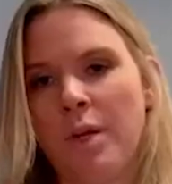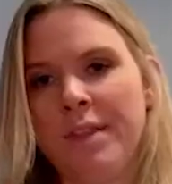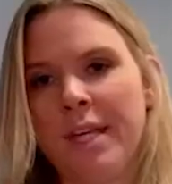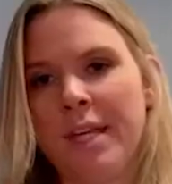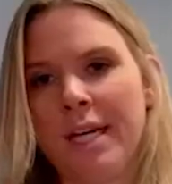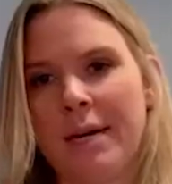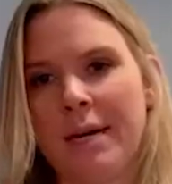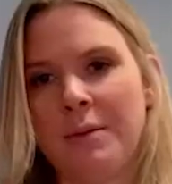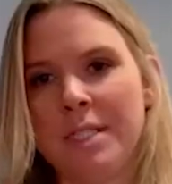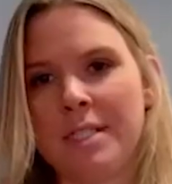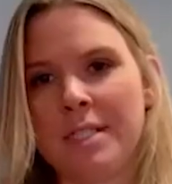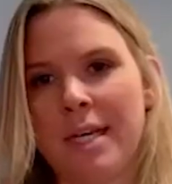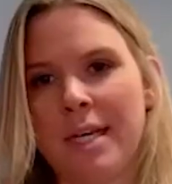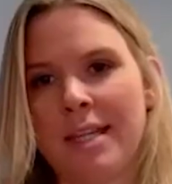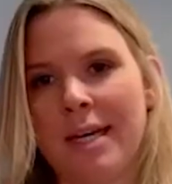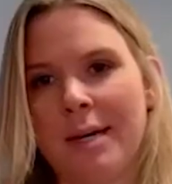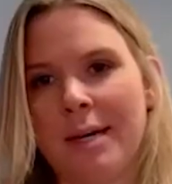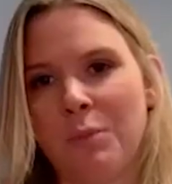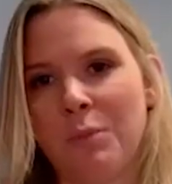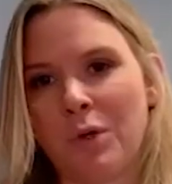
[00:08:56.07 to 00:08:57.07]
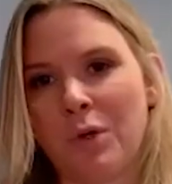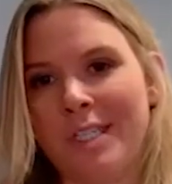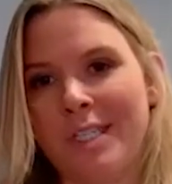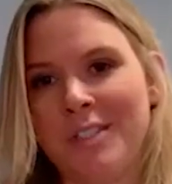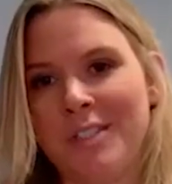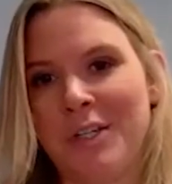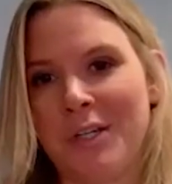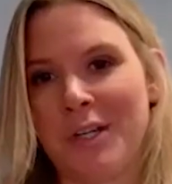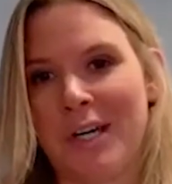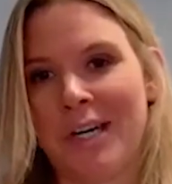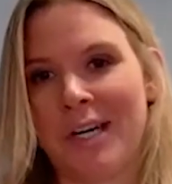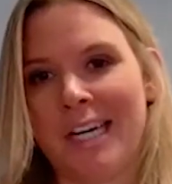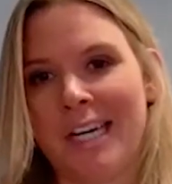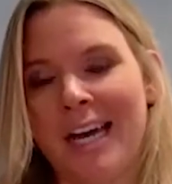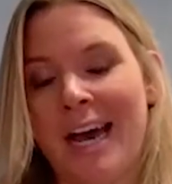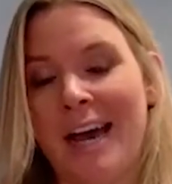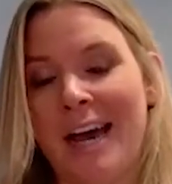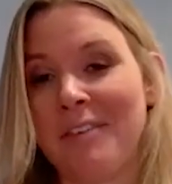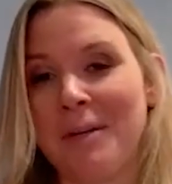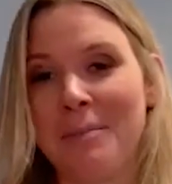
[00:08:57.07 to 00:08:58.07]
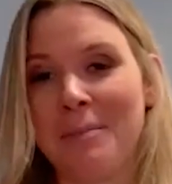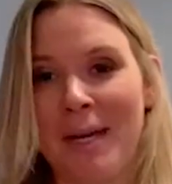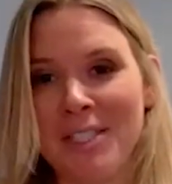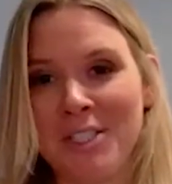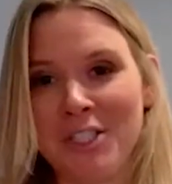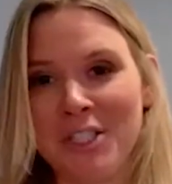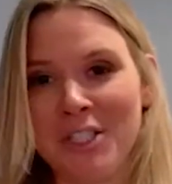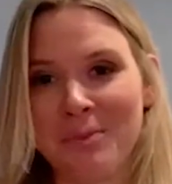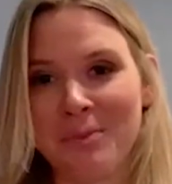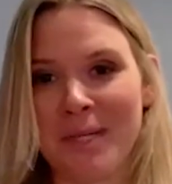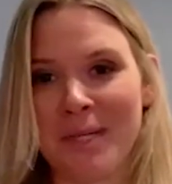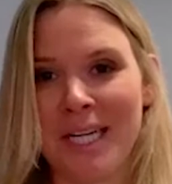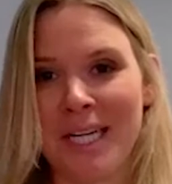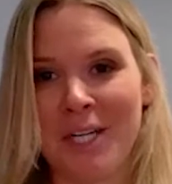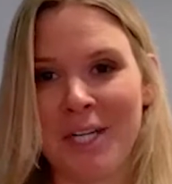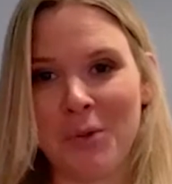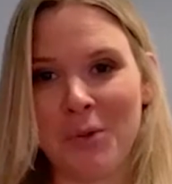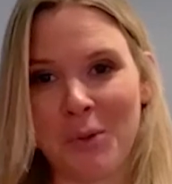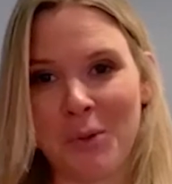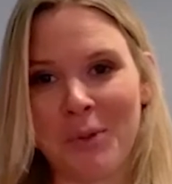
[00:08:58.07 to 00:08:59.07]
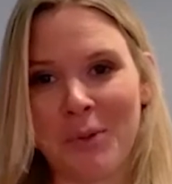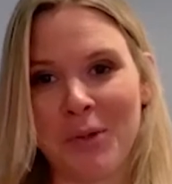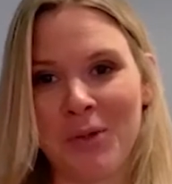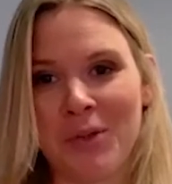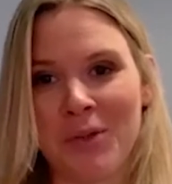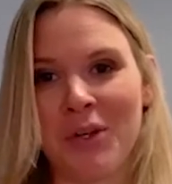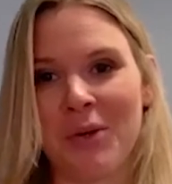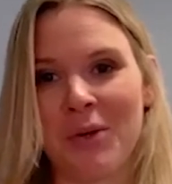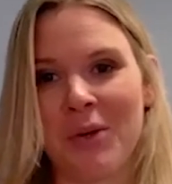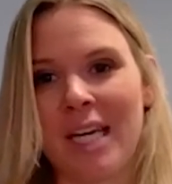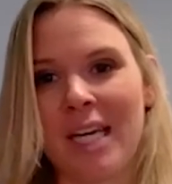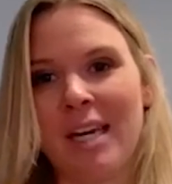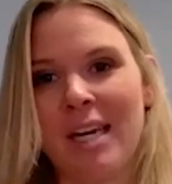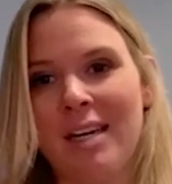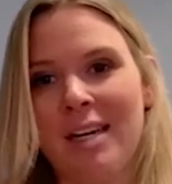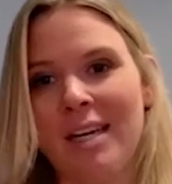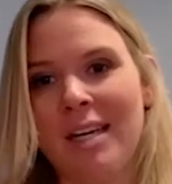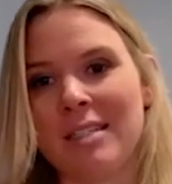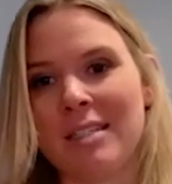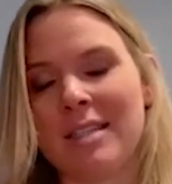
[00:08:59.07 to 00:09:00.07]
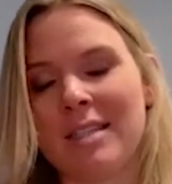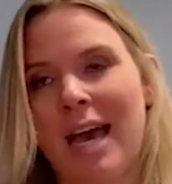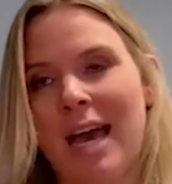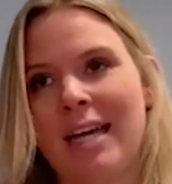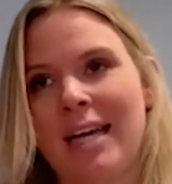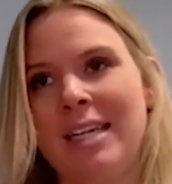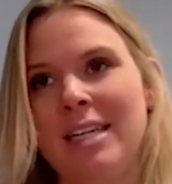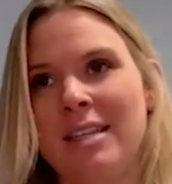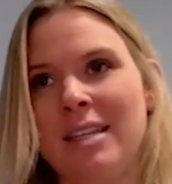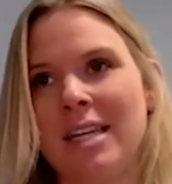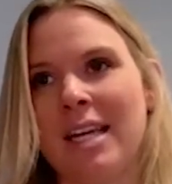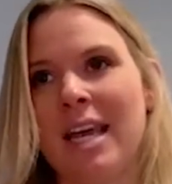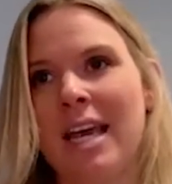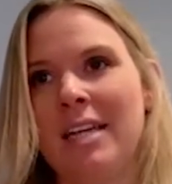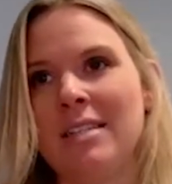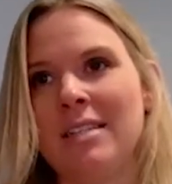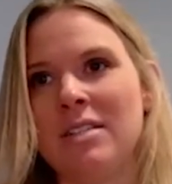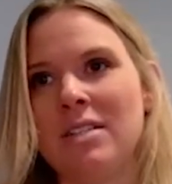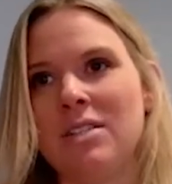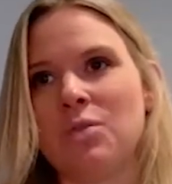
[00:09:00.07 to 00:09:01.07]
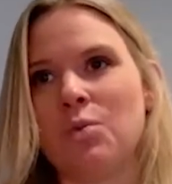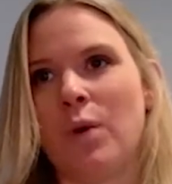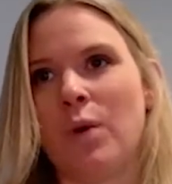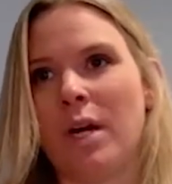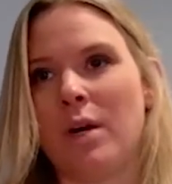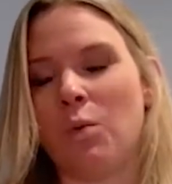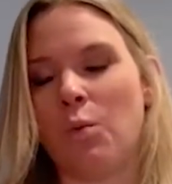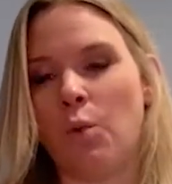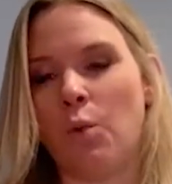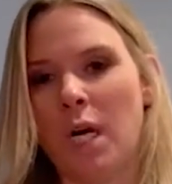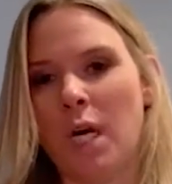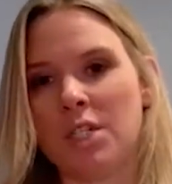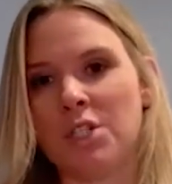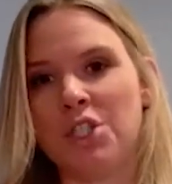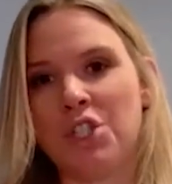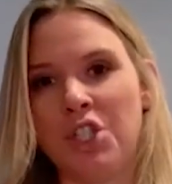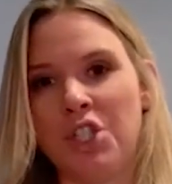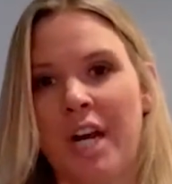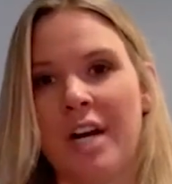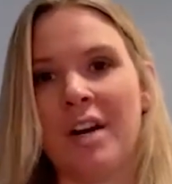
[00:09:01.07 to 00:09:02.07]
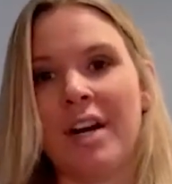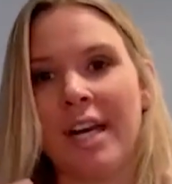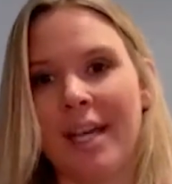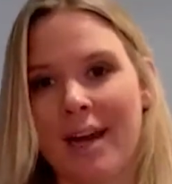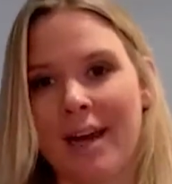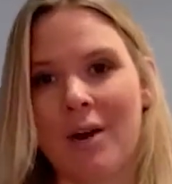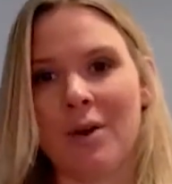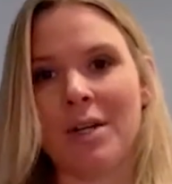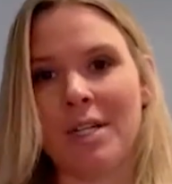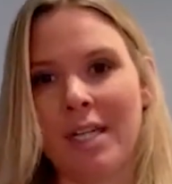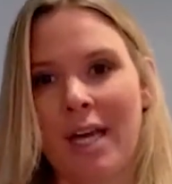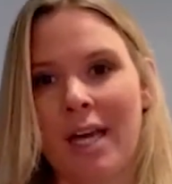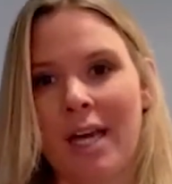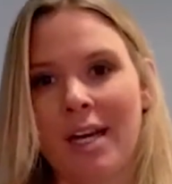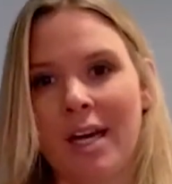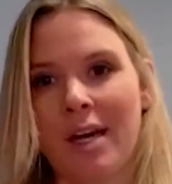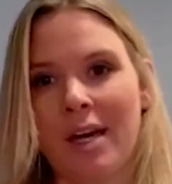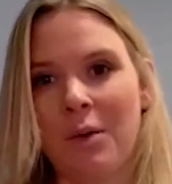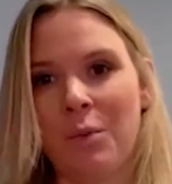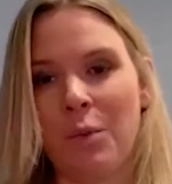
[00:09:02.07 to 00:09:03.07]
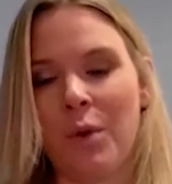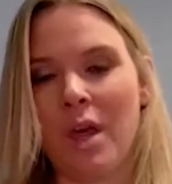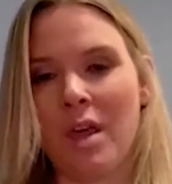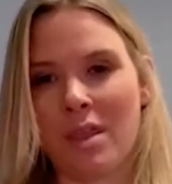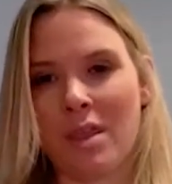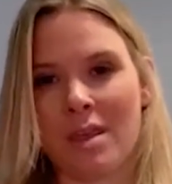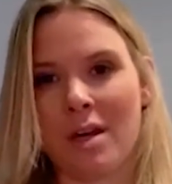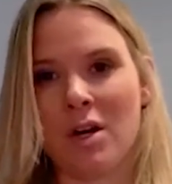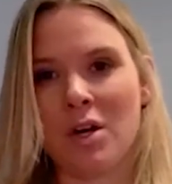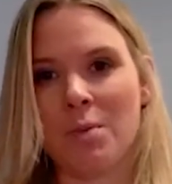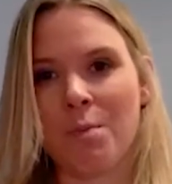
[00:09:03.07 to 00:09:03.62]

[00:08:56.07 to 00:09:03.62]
thing I would say that Mauricio and I haven't mentioned, but I know we're both doing it, is that in the cases where we're sharing our data with third